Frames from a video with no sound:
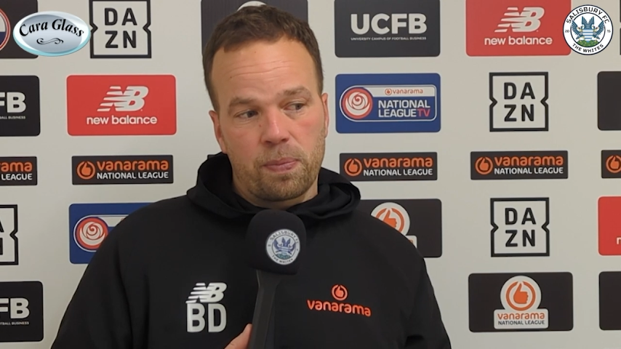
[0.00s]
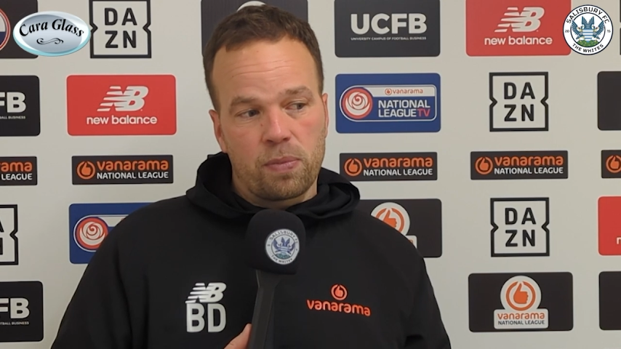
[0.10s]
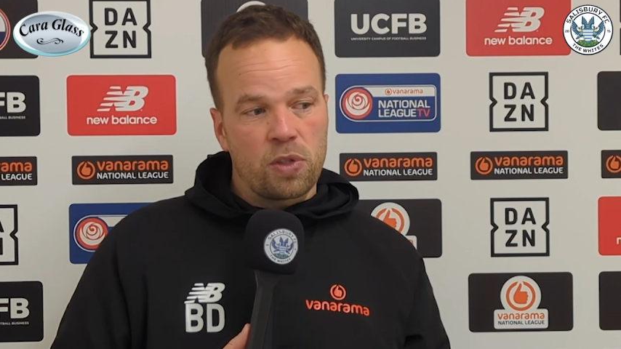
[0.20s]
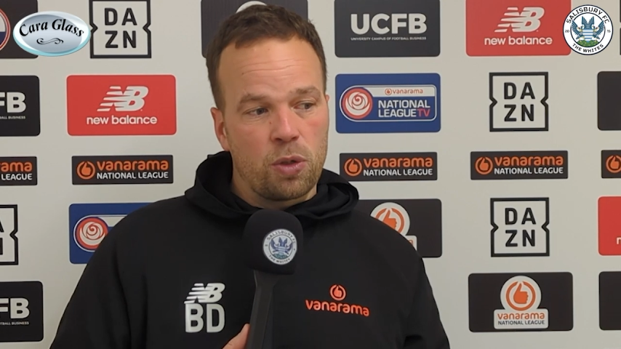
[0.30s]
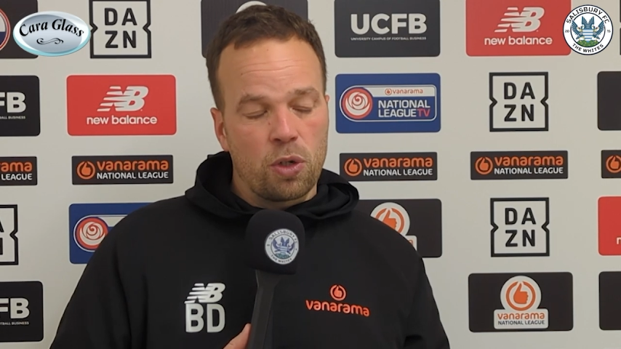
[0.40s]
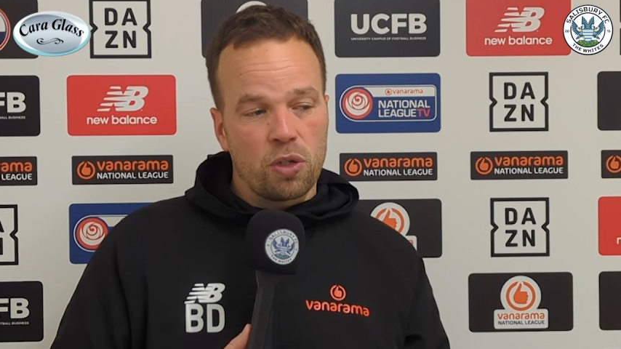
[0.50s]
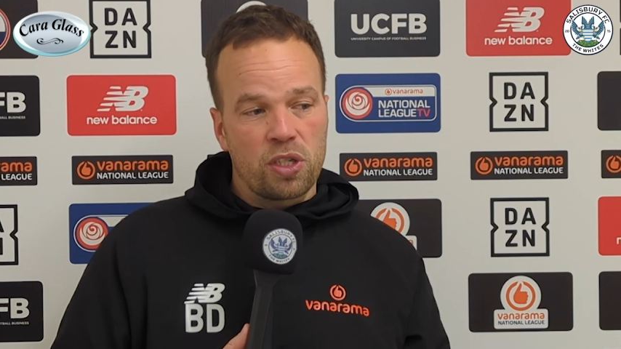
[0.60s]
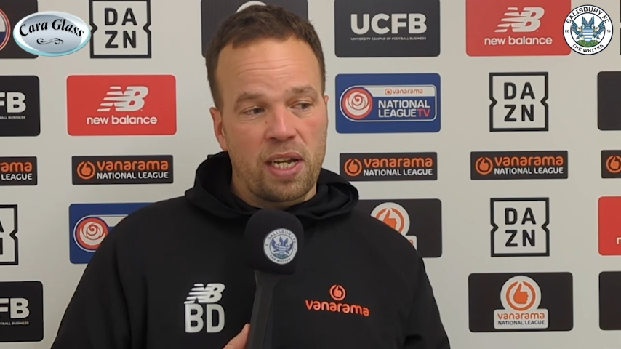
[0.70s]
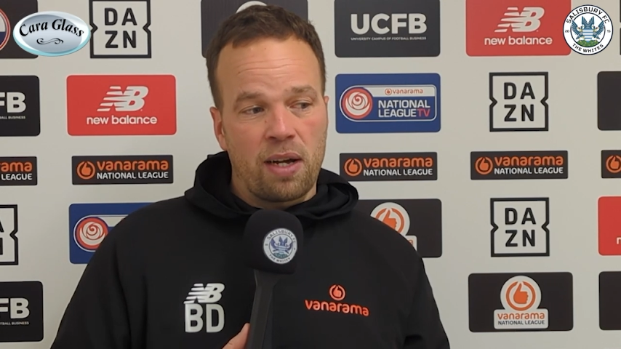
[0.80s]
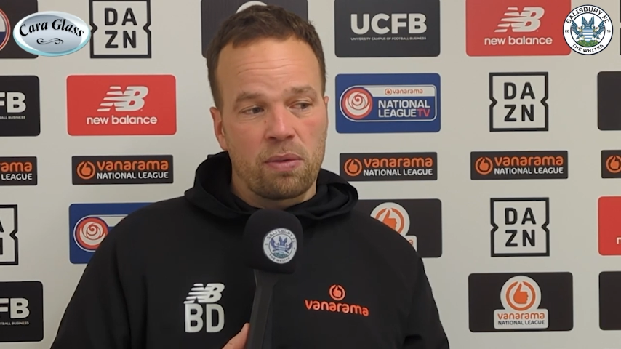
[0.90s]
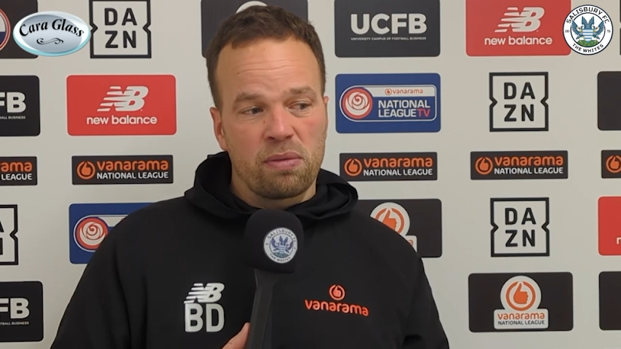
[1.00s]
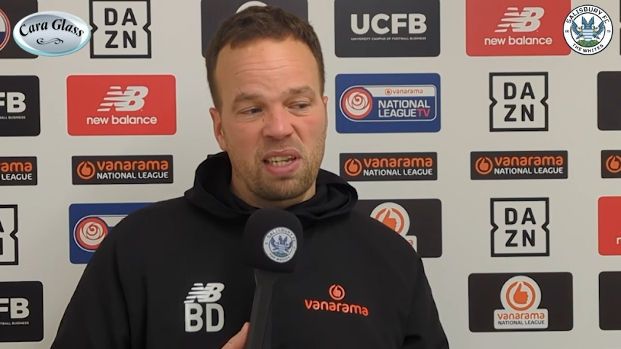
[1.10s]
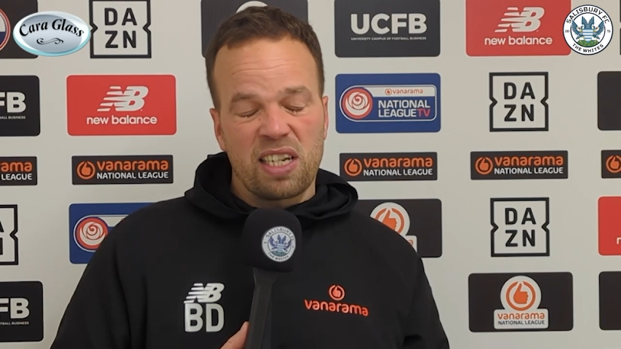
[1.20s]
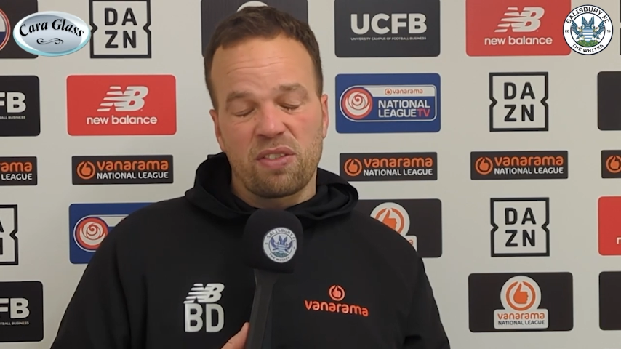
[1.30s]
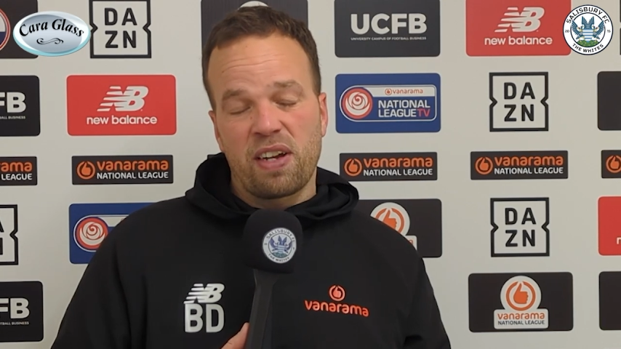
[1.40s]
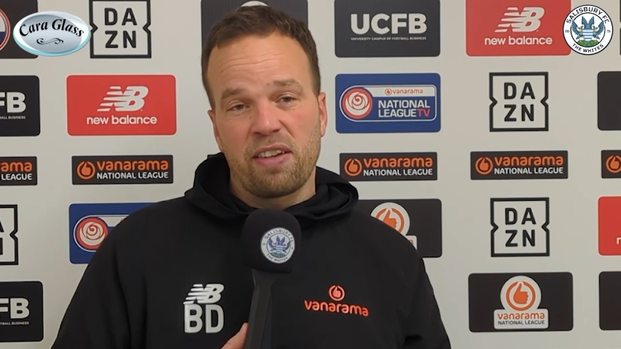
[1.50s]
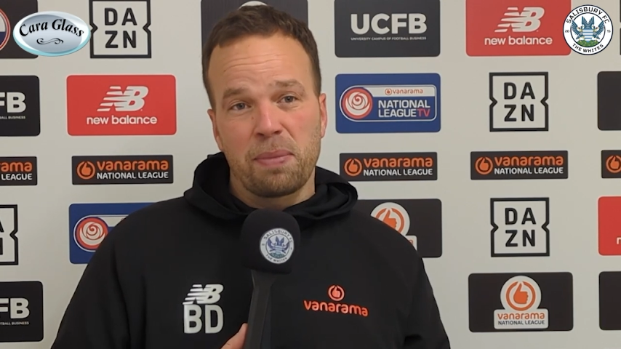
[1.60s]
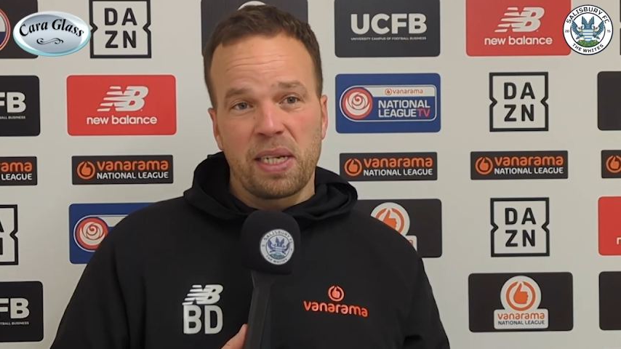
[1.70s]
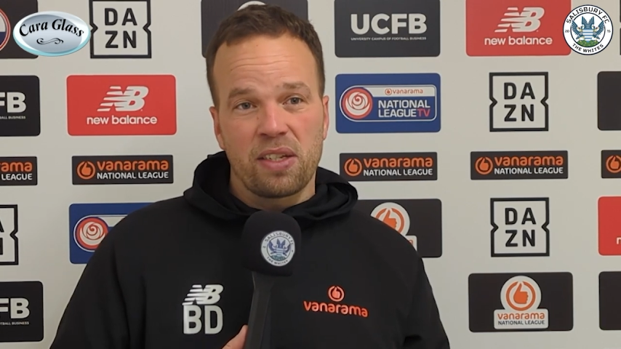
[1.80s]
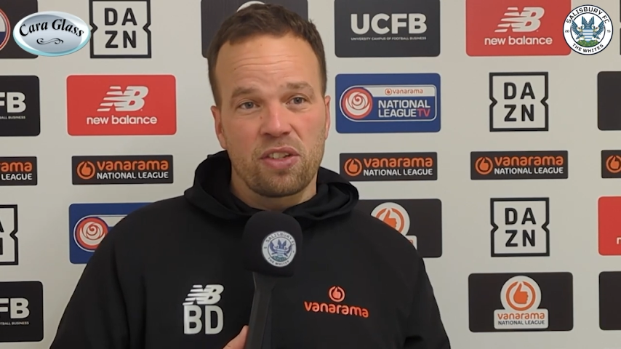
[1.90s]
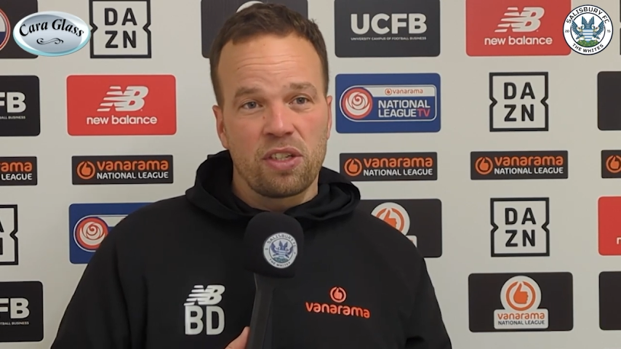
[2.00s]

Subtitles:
2 goals down, last 5 minutes,